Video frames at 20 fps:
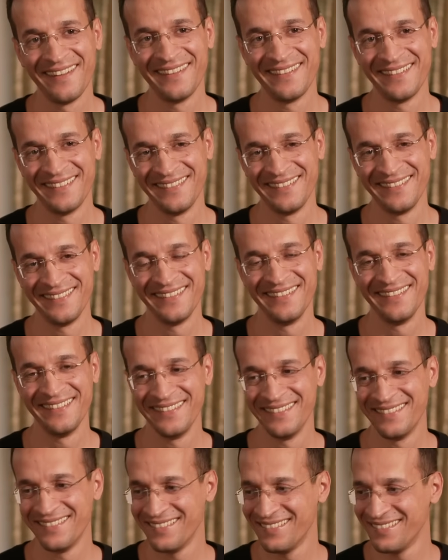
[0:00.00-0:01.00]

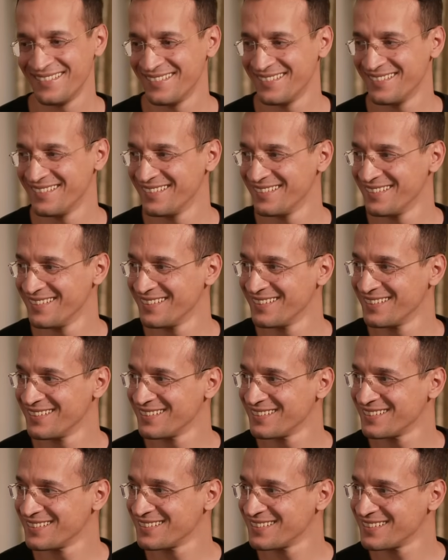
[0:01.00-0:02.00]

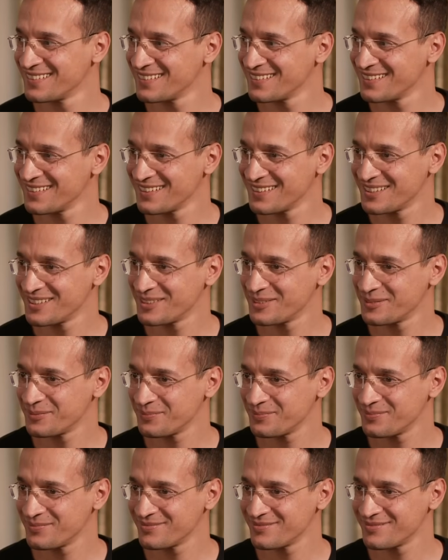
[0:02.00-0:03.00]

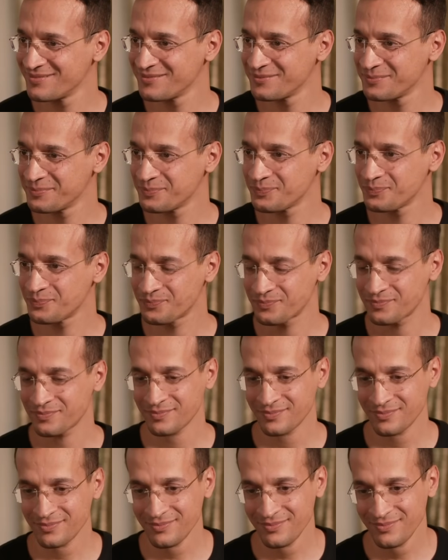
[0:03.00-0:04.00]

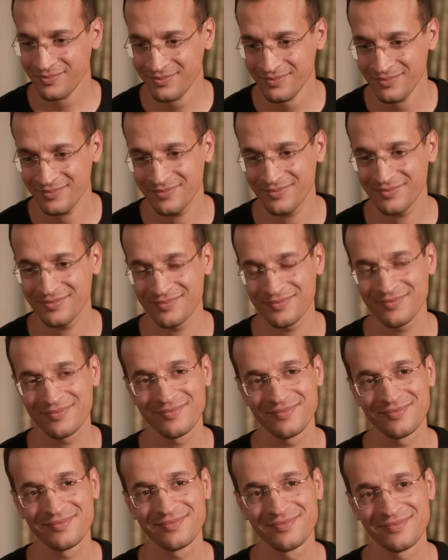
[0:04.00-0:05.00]

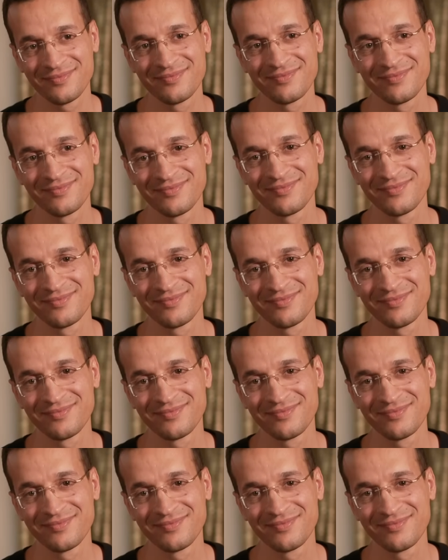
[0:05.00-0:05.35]
This person isn't speaking.